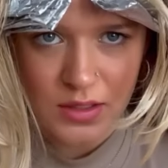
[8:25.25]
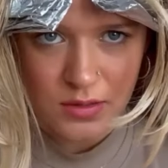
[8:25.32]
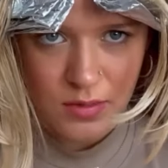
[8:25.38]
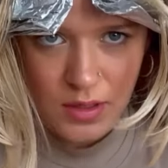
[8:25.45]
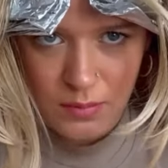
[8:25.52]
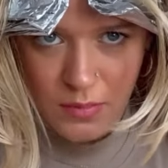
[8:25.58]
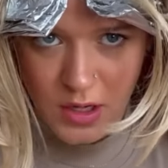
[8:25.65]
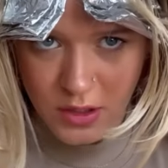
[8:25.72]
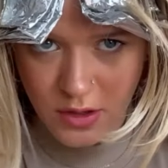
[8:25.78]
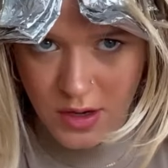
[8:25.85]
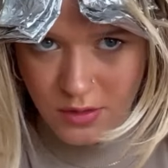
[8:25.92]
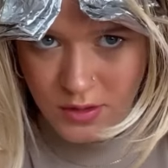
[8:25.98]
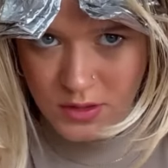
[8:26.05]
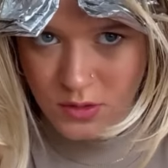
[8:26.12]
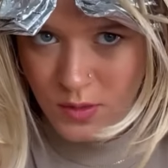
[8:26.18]
Like my
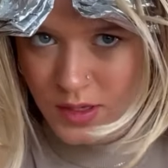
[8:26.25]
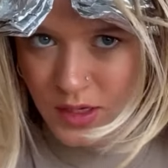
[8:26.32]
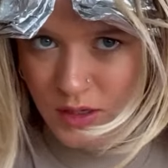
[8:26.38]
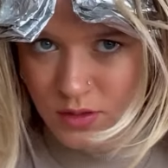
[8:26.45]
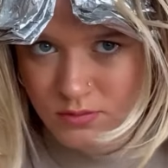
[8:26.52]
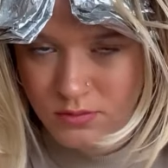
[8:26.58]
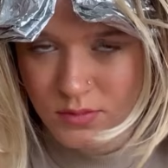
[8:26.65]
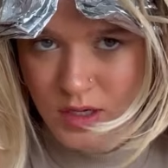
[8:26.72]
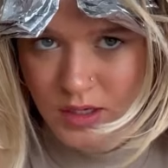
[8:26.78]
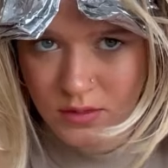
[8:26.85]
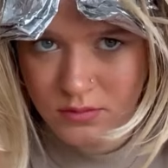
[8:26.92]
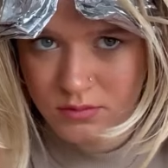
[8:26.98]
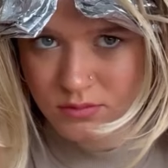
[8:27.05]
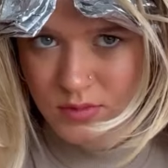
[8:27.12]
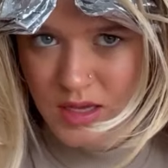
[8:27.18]
crown is quite like
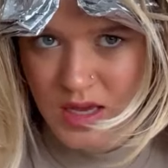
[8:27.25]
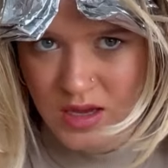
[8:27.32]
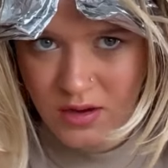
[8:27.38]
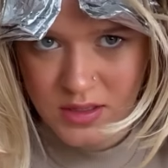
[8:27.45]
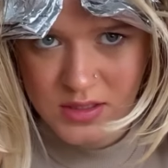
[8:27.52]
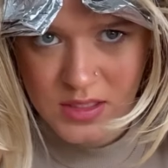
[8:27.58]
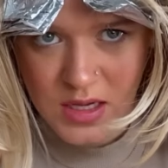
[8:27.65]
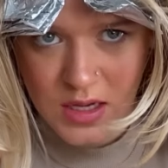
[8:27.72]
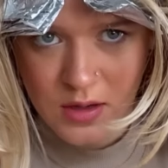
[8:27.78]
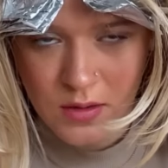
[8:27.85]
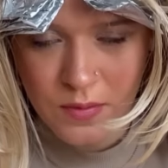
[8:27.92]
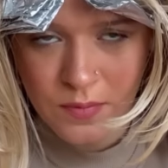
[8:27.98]
here, I'd say.